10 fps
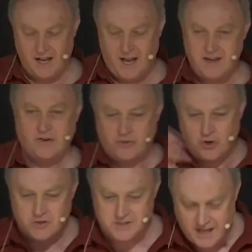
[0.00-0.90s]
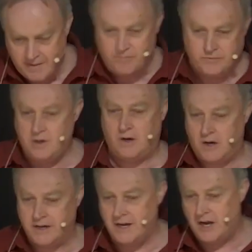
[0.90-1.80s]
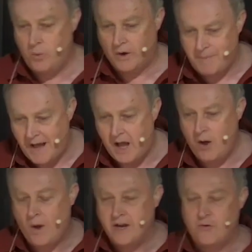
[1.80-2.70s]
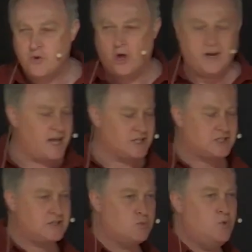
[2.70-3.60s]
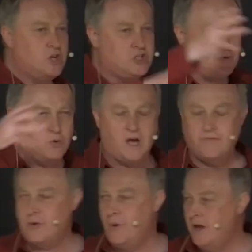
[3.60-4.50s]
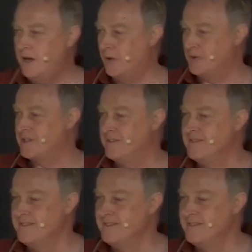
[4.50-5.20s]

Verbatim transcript: And of course, they're, oh, you know, what about our wonderful goddess that's worshipped all over the world?